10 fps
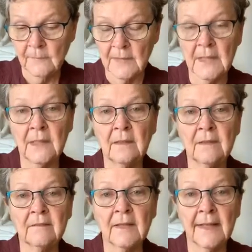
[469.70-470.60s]
It
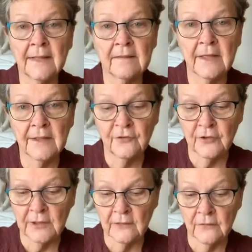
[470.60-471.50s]
is like
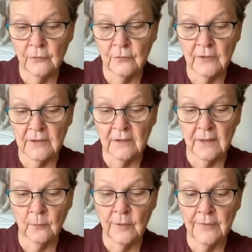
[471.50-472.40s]
touching
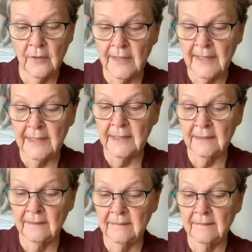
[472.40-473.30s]
sunyata with our
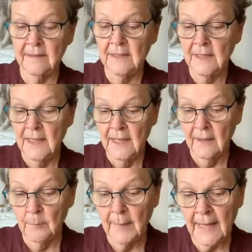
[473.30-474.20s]
hands. Our
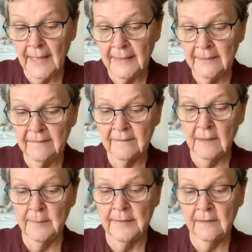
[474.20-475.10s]
minds
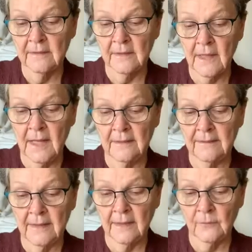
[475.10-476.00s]
come into
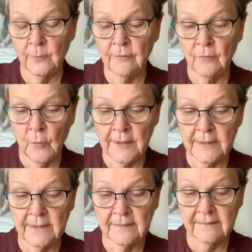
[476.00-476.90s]
contact with
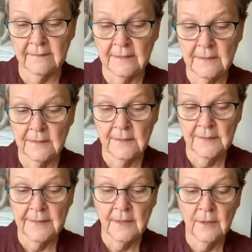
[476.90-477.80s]
voidness.
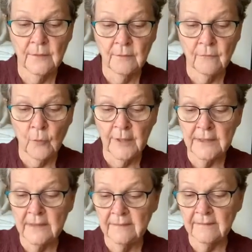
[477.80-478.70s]
The
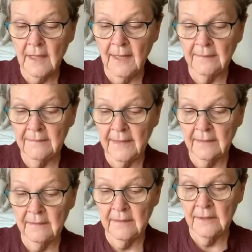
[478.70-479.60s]
voidness
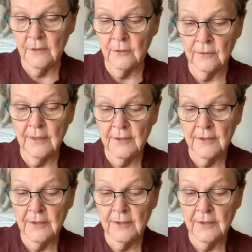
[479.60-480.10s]
contacted here